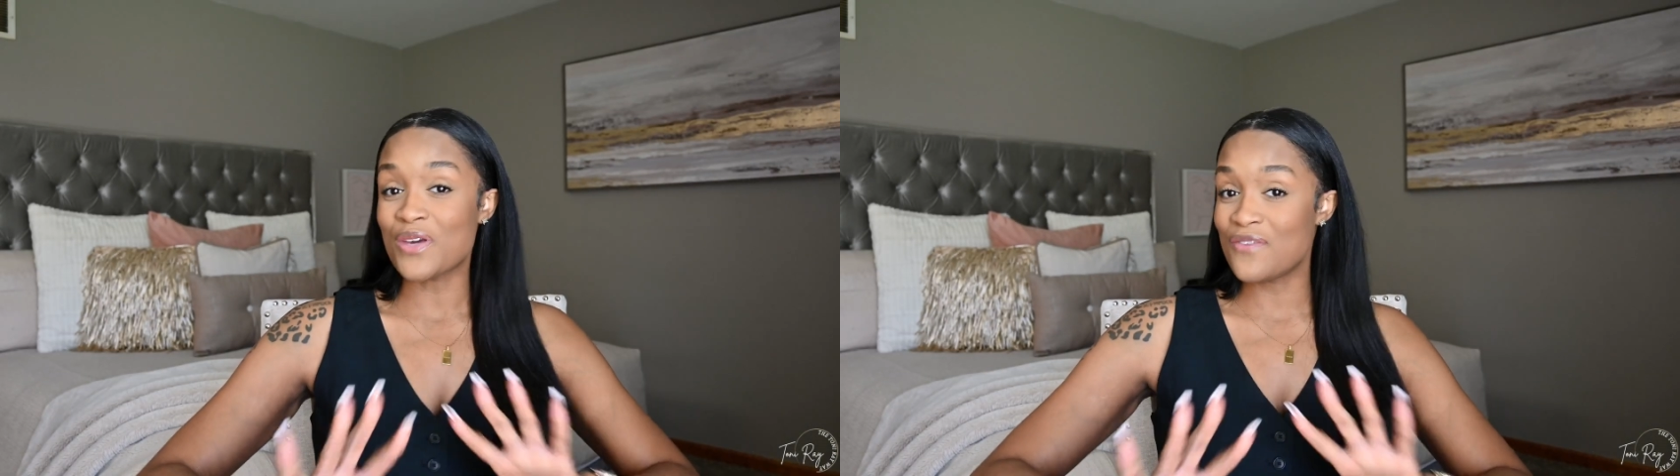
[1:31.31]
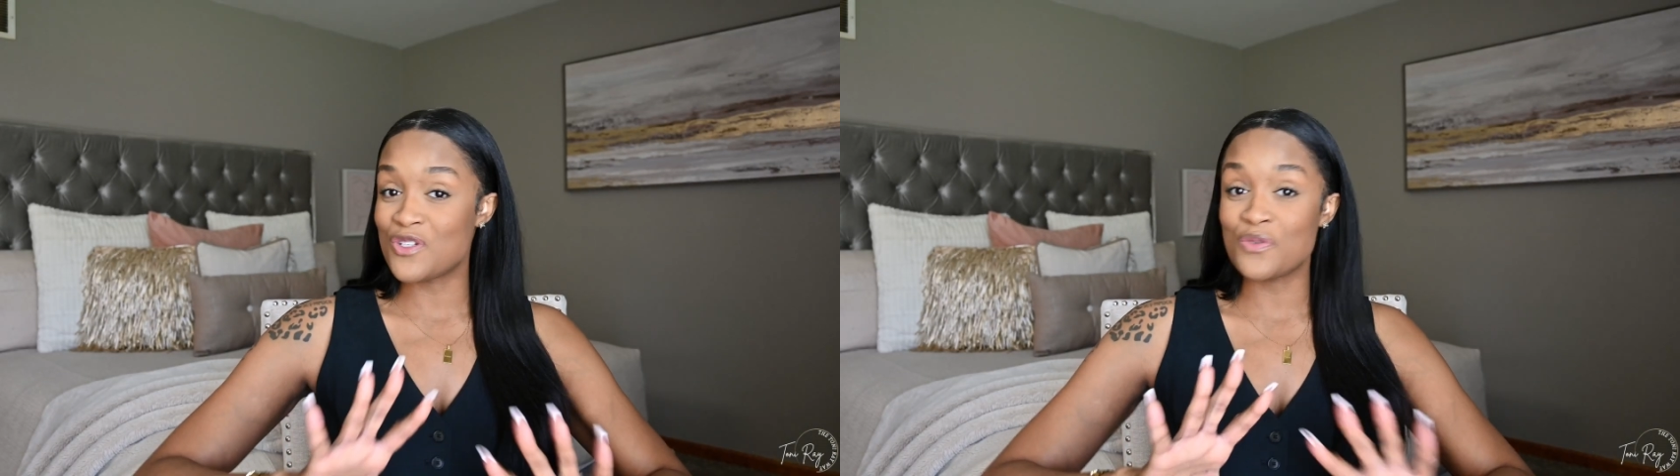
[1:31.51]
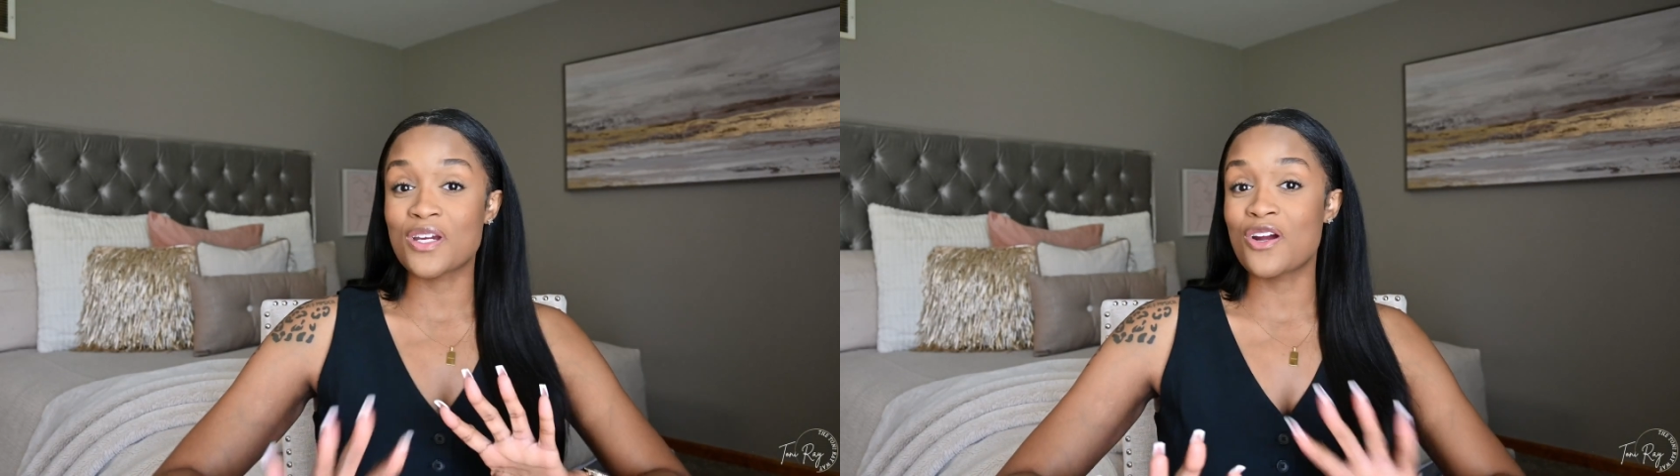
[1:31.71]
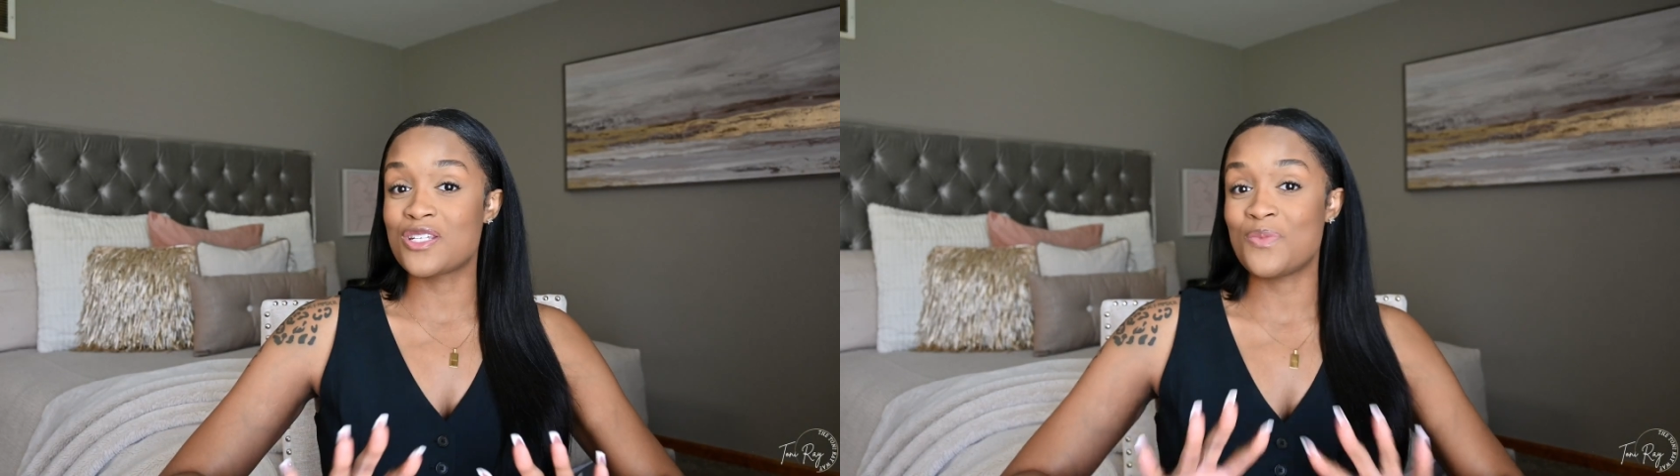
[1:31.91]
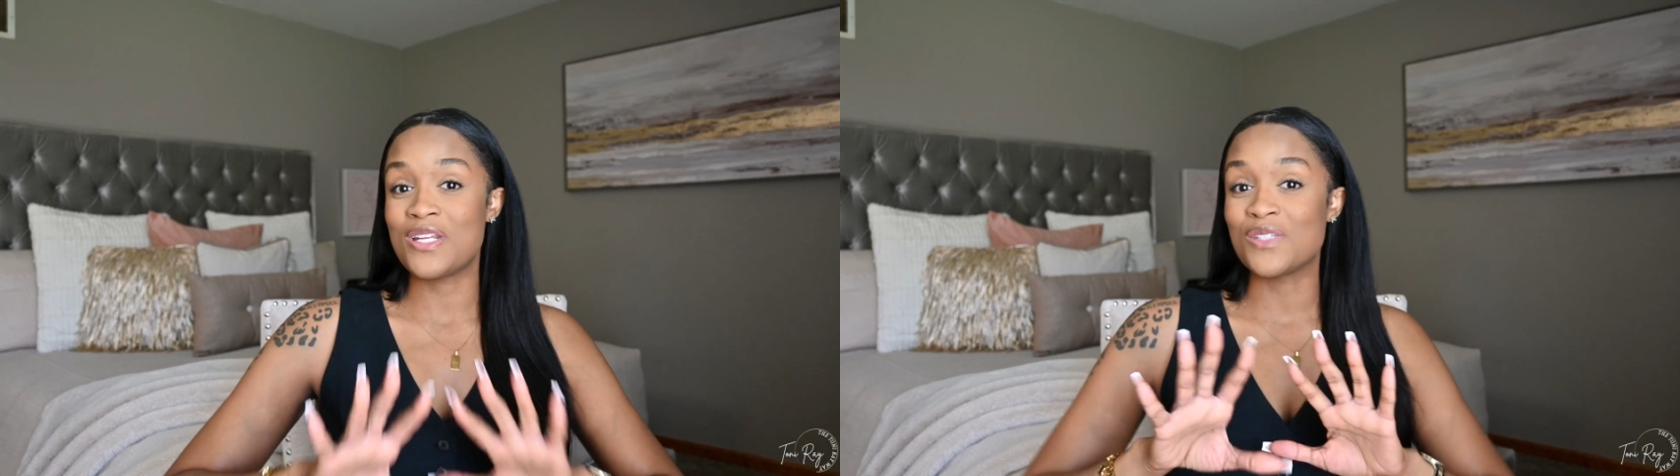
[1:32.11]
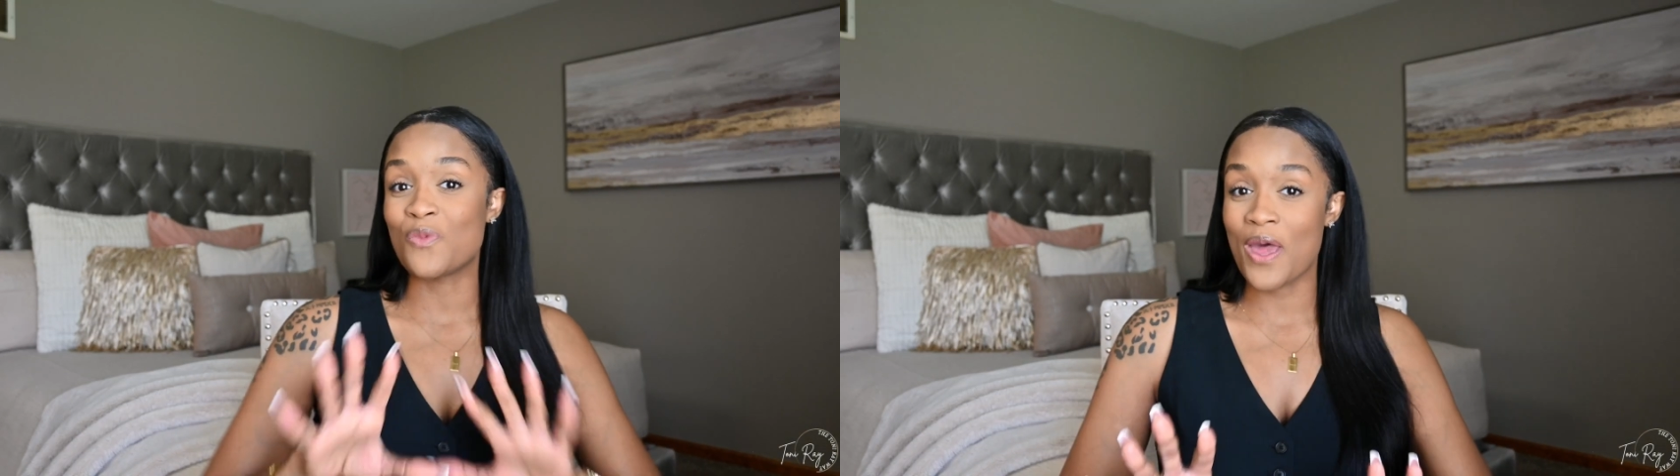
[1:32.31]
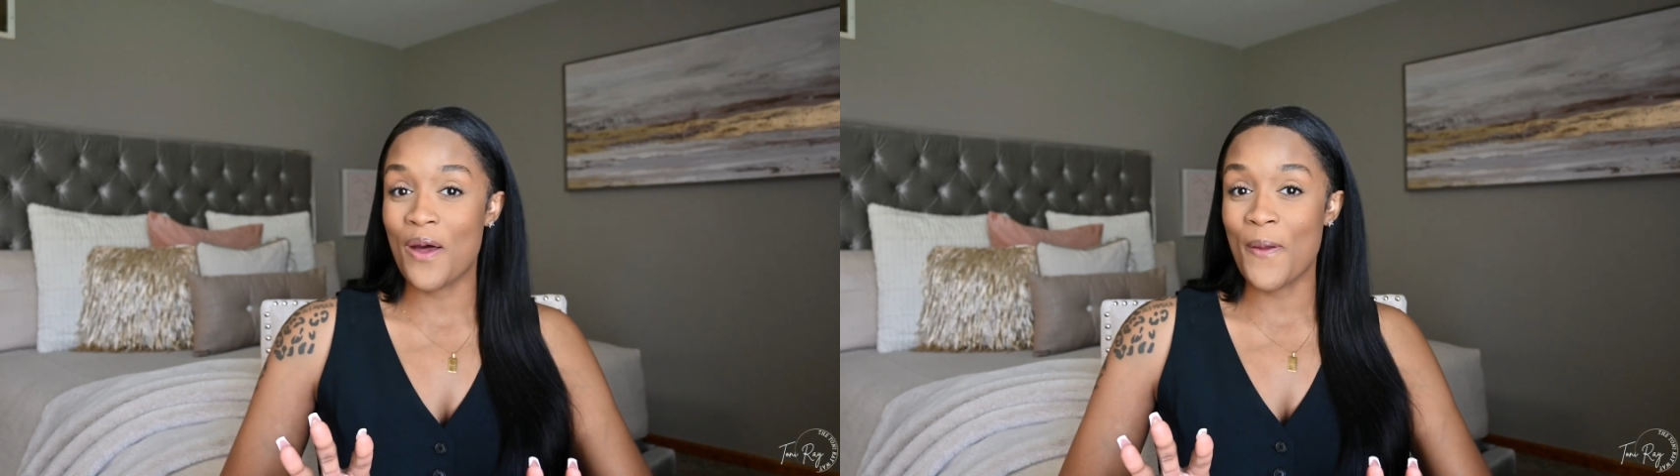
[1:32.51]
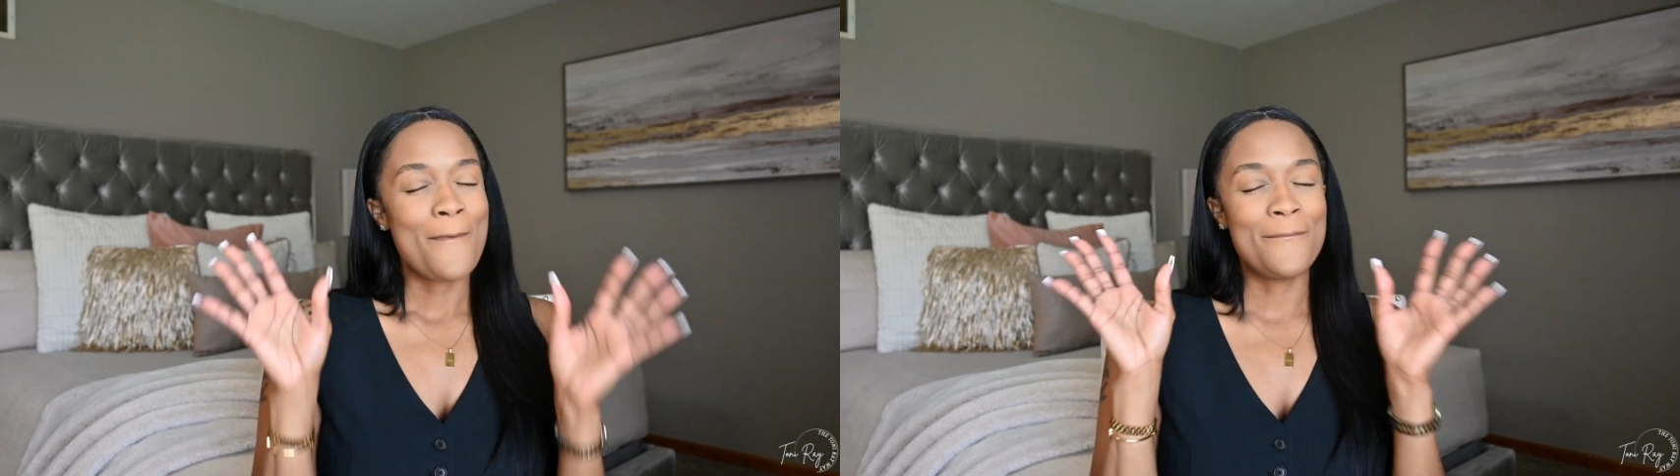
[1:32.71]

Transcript: gives you encouragement as well.